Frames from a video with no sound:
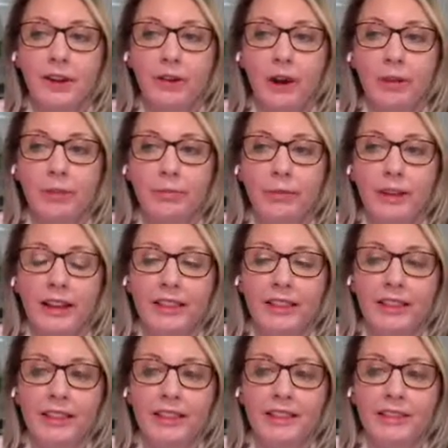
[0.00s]
so
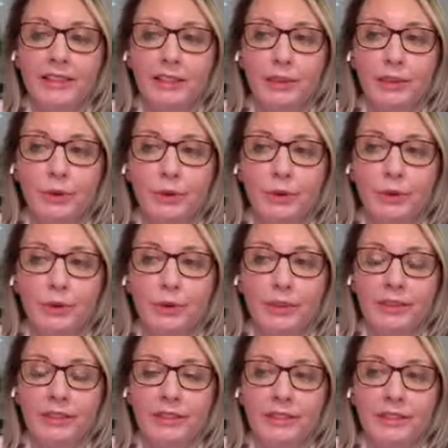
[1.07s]
I think in
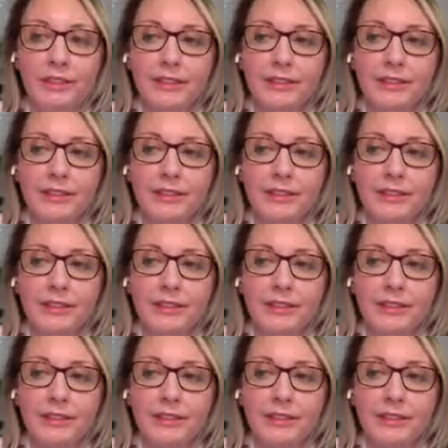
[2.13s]
schools,